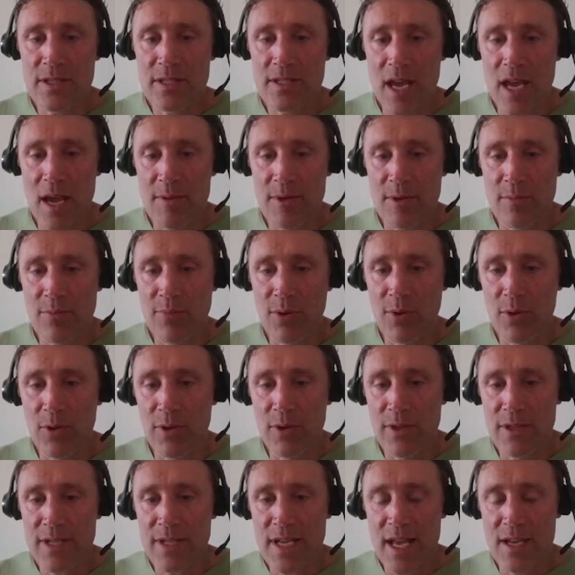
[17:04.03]
time to pull
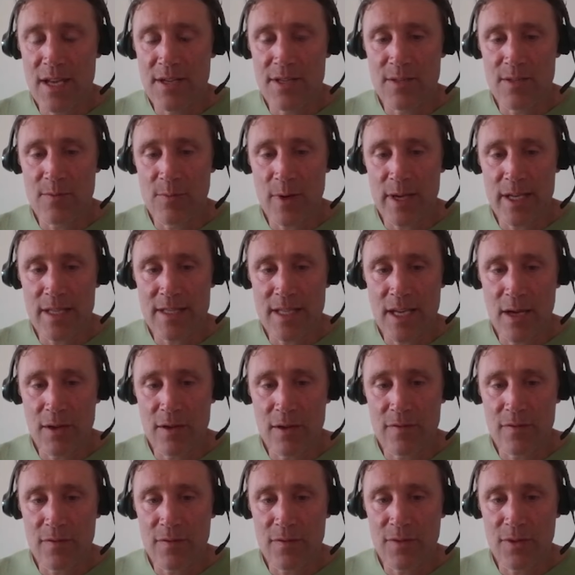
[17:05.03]
the tangent weights out
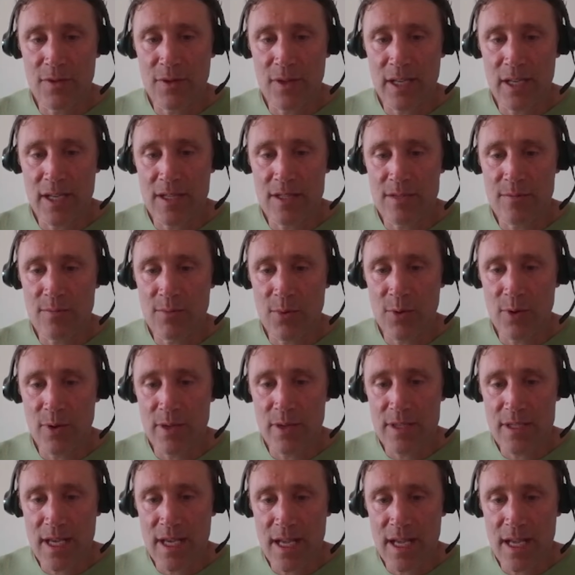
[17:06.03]
if you feel like it's important.